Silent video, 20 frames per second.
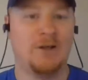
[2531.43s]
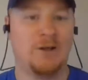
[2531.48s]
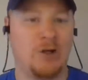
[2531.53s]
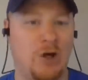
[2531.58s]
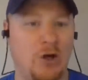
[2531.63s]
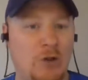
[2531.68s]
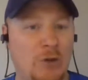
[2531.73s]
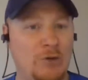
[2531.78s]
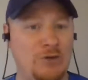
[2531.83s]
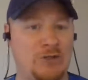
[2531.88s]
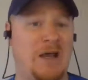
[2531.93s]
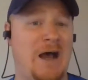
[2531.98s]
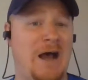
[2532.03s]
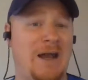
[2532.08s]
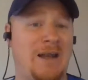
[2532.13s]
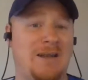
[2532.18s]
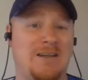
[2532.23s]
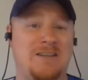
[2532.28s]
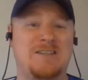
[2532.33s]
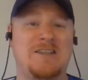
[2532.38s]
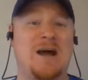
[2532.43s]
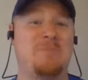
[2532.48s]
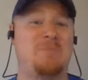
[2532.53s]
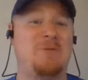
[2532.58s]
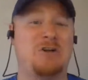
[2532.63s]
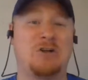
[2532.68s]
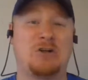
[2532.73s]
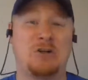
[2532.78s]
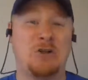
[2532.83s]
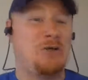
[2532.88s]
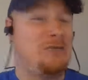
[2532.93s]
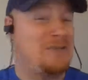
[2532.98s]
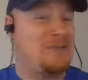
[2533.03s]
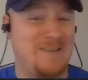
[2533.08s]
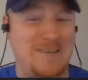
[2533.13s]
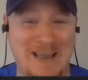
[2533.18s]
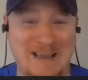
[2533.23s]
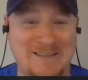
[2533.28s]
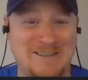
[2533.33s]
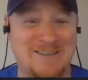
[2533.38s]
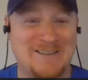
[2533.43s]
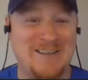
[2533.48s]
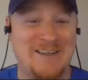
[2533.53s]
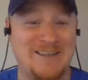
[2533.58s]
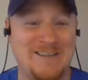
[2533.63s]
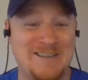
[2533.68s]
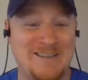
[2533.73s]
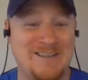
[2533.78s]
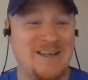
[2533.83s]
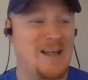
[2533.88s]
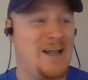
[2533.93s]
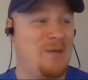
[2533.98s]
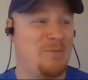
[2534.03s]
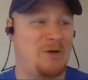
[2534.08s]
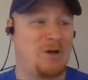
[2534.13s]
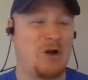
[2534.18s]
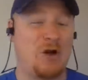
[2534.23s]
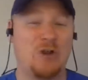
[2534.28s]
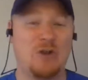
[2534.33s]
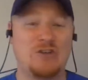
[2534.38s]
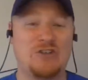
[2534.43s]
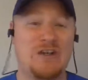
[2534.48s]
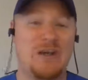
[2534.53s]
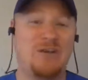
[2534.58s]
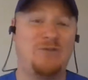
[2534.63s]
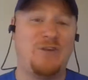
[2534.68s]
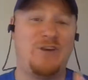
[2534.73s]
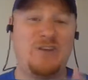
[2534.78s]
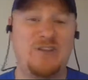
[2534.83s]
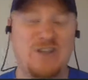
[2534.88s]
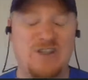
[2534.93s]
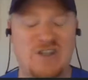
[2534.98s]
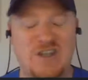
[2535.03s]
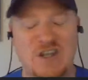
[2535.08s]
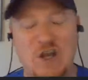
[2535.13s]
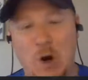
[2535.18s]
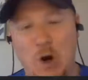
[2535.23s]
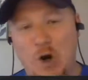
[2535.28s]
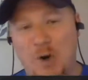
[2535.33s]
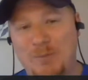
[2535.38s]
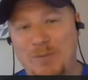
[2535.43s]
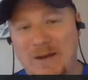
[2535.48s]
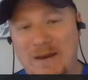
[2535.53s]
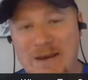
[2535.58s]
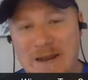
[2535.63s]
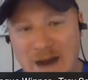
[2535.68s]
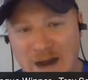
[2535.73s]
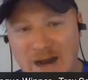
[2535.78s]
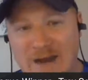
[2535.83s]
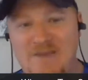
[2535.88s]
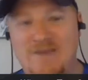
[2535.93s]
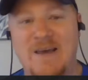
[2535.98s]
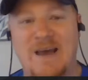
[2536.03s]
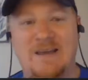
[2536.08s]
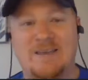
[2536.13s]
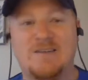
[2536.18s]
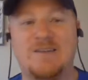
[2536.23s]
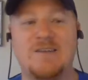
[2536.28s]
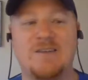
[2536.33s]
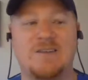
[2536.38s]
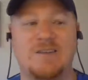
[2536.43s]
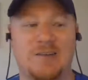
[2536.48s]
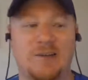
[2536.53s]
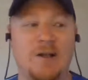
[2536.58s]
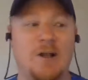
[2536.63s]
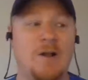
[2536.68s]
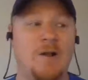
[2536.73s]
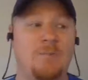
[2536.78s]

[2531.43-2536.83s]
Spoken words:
Carlos Hyde has not been close to that since, but Carlos Hyde finishes the RB9 that season.